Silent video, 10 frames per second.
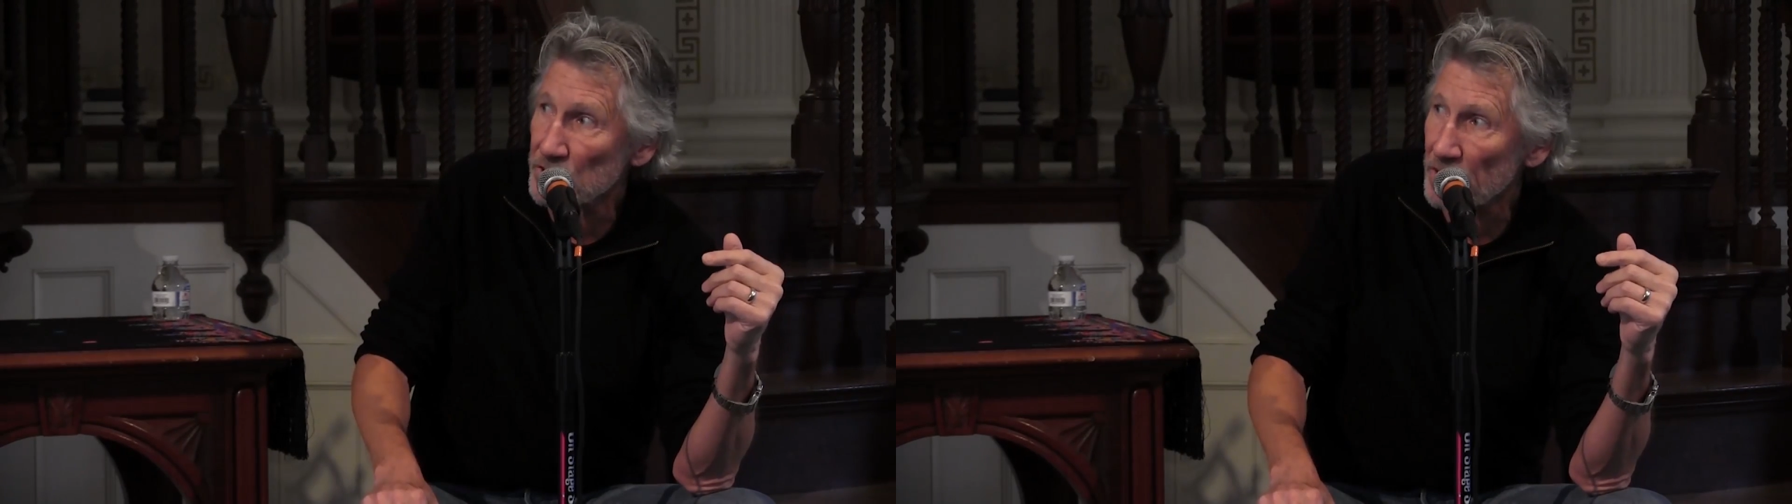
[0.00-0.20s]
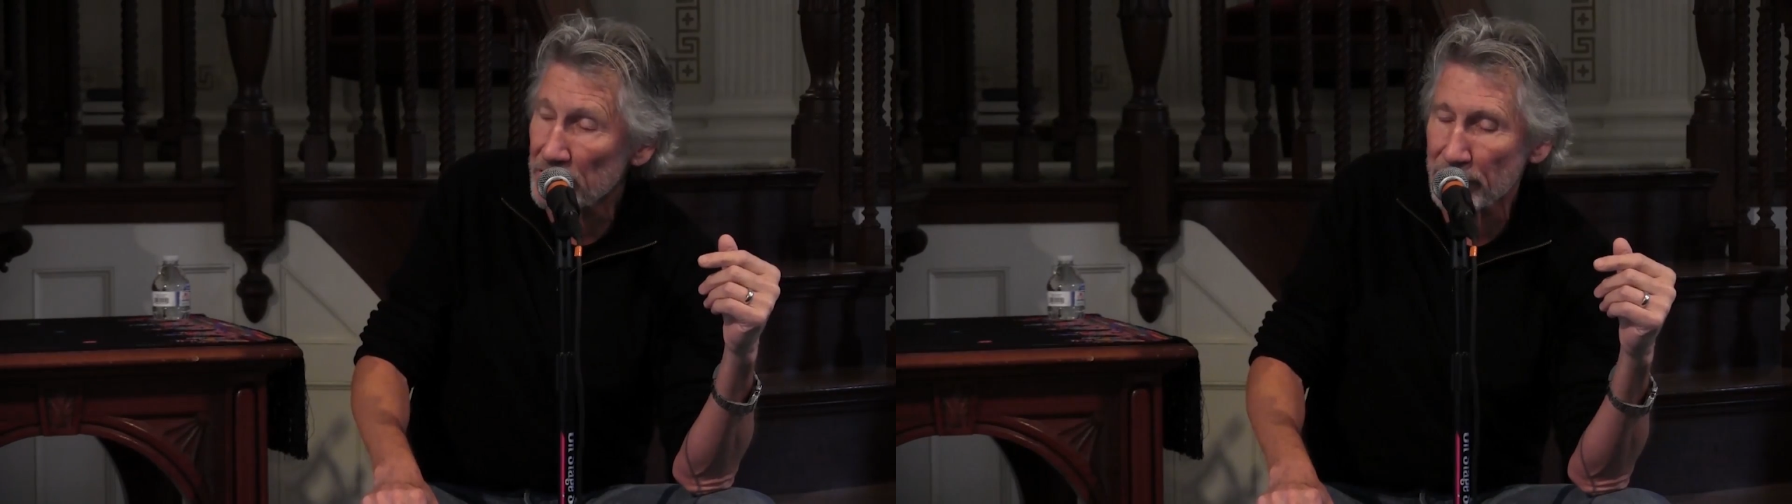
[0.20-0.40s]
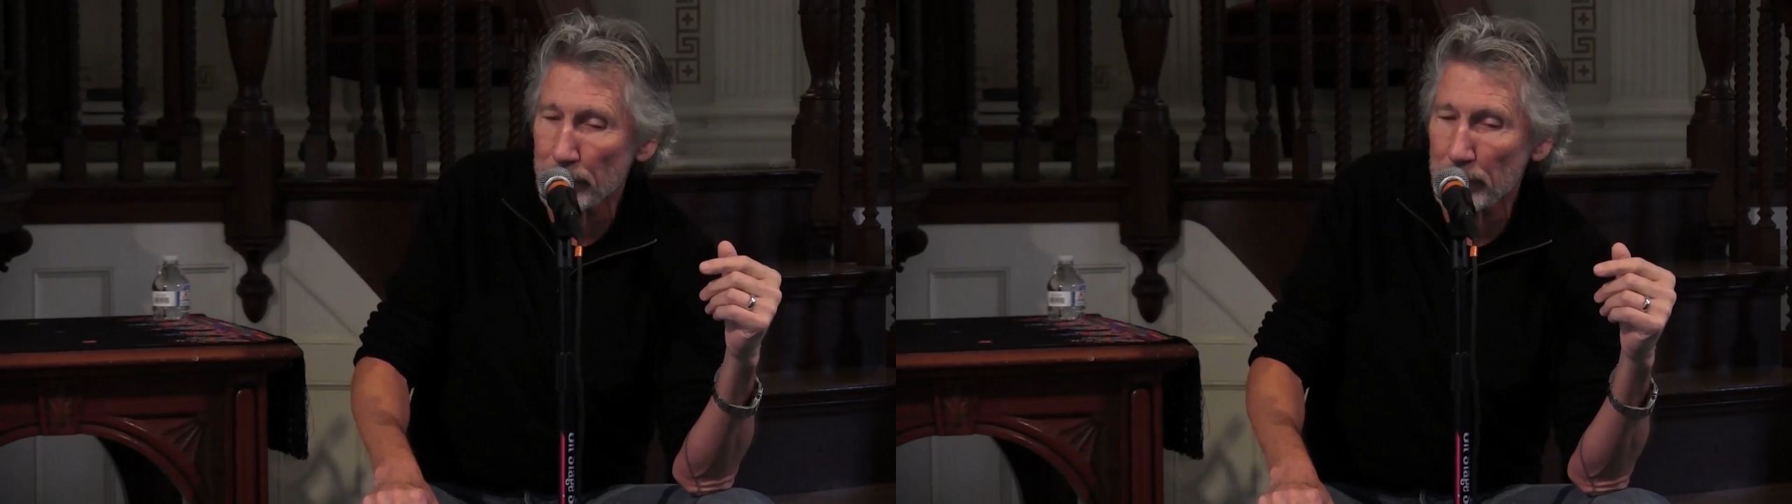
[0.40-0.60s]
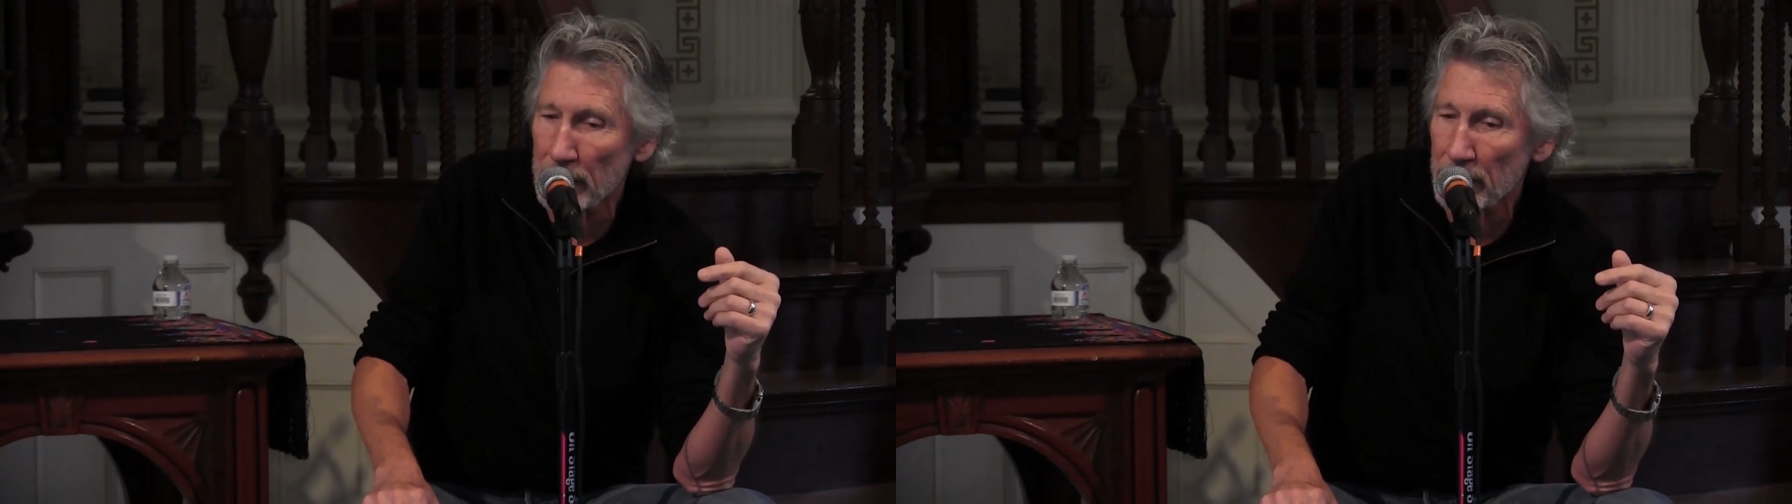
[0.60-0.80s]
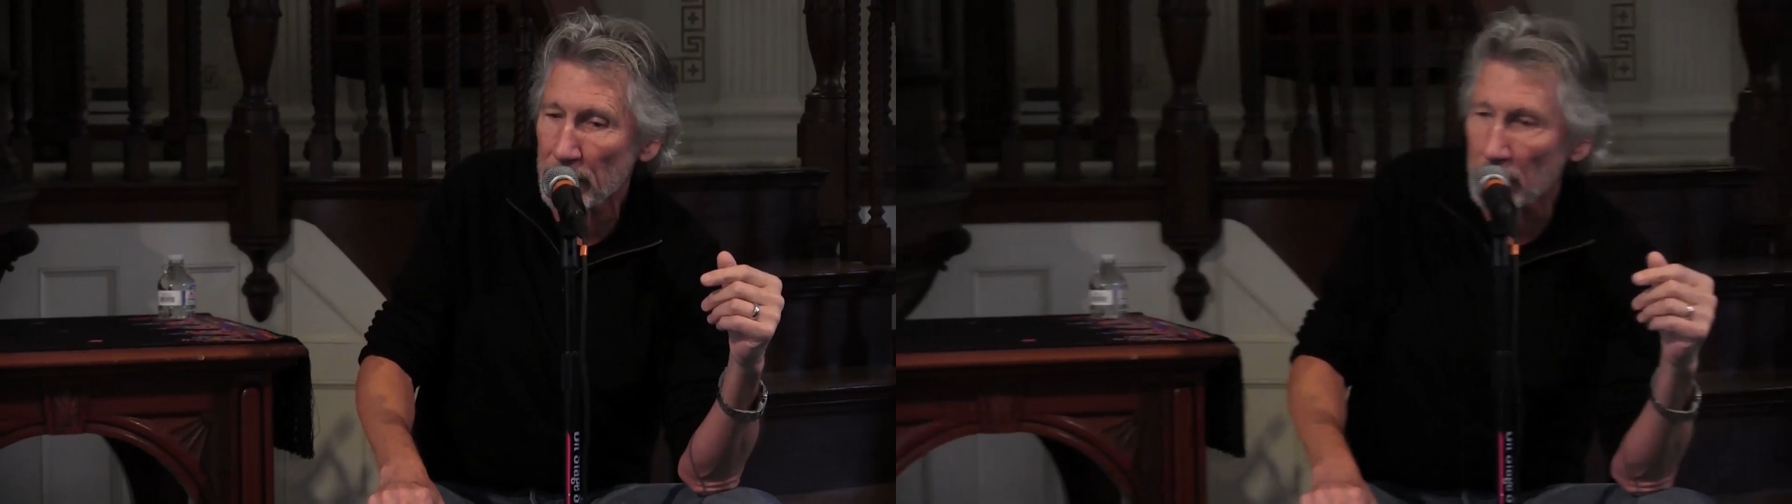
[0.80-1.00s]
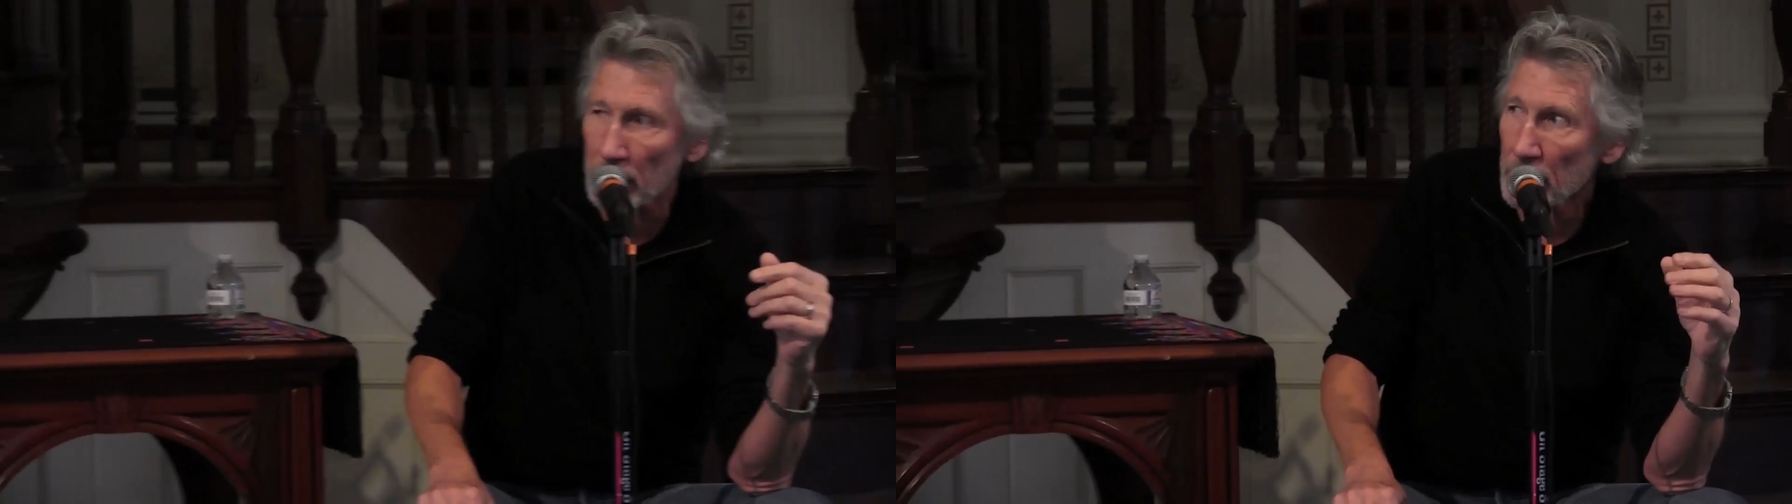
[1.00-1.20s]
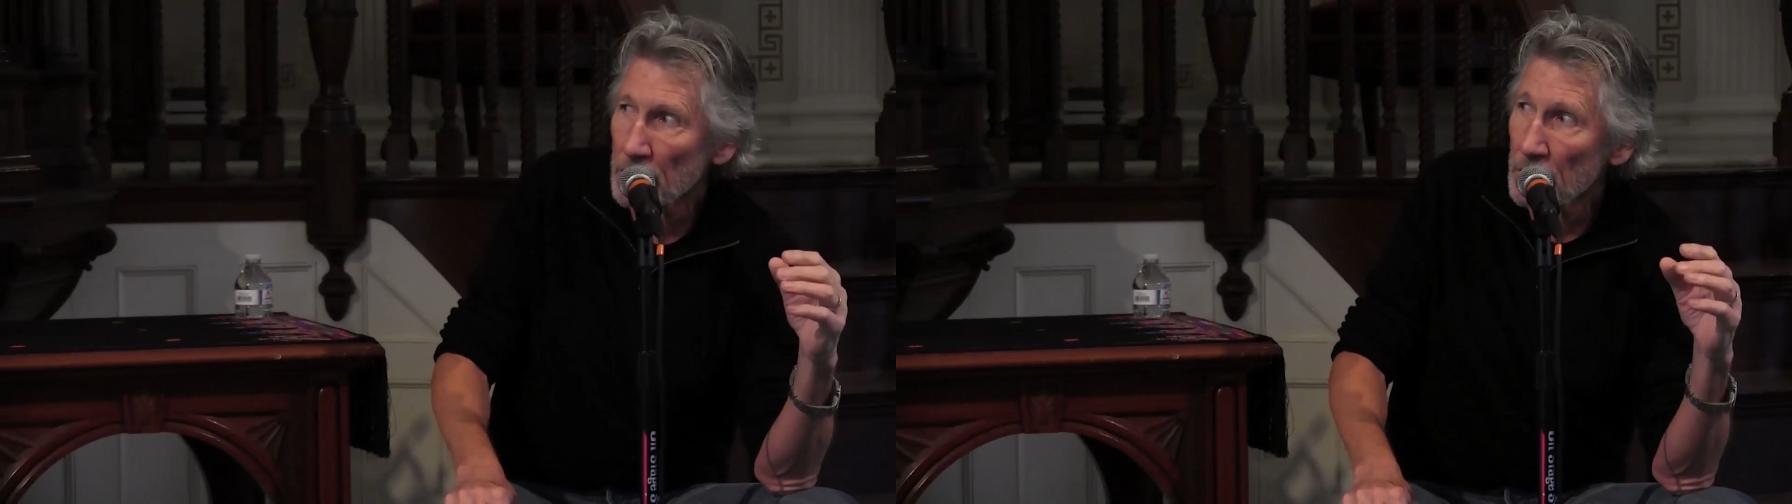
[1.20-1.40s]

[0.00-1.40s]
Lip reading: States of America,